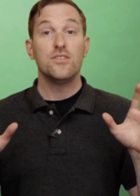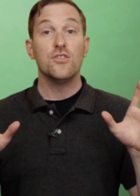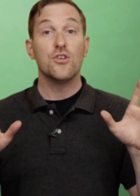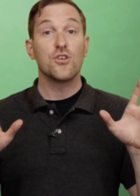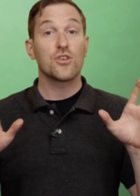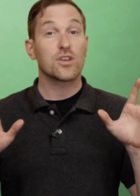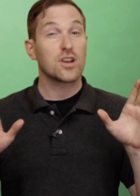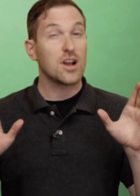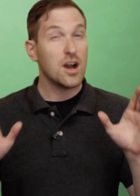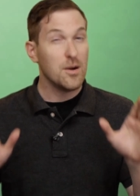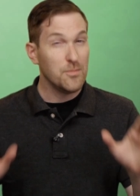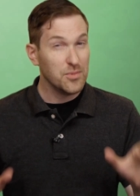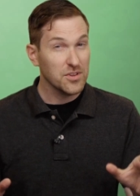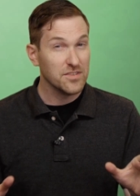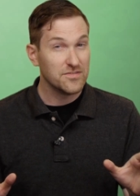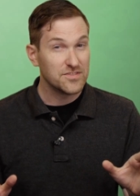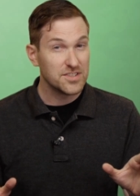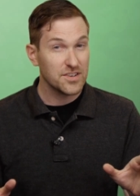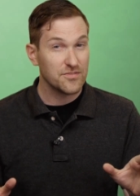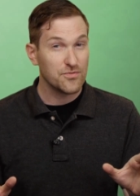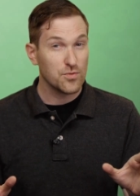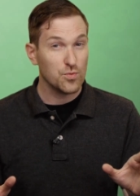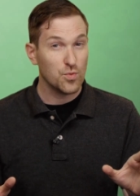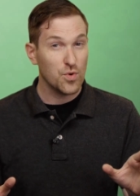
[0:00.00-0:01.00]
There are a couple of
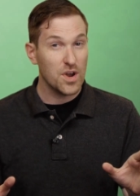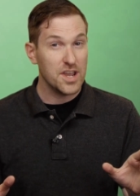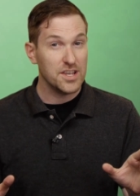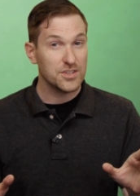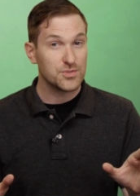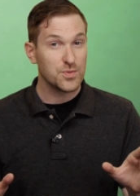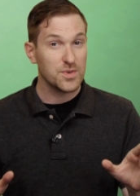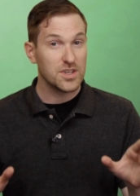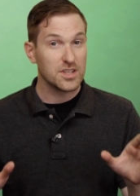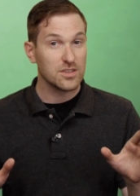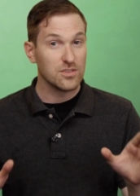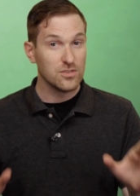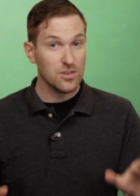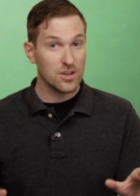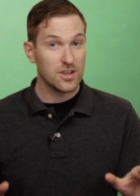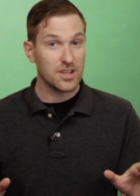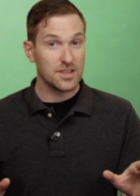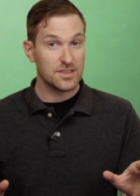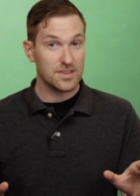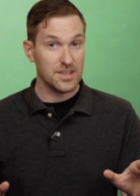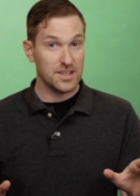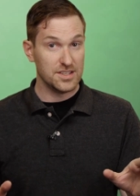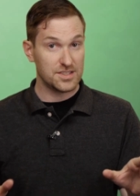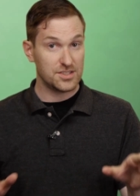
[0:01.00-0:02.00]
different ways we could look
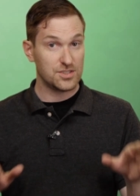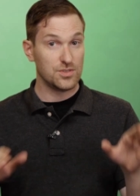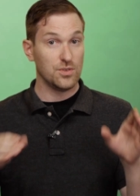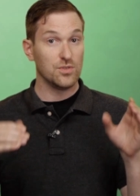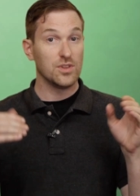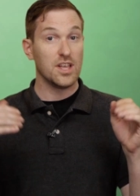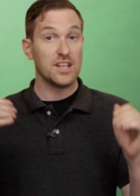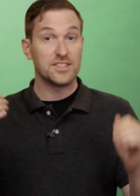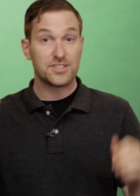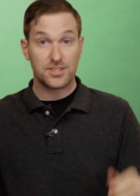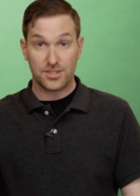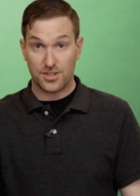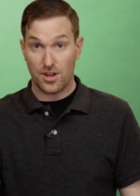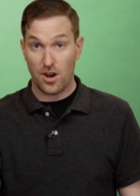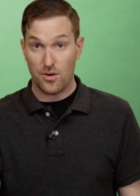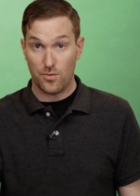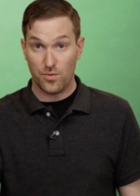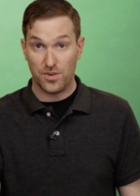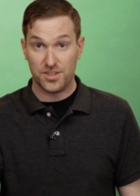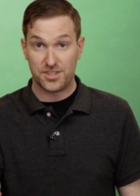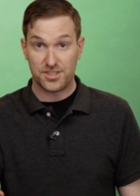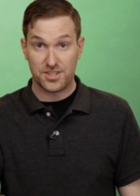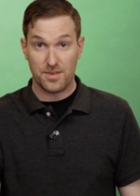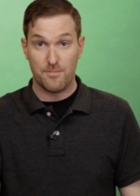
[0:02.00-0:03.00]
at this, so let's start
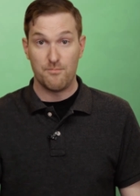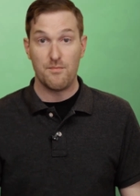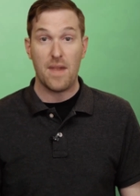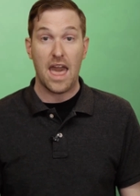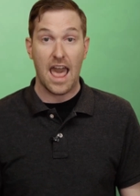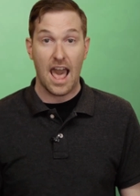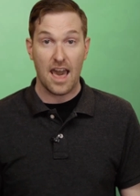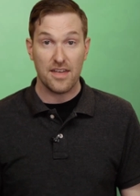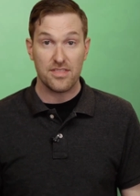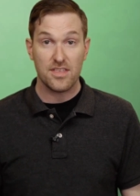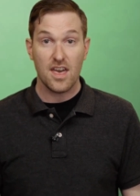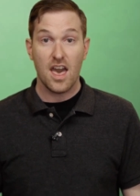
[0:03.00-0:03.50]
with some math.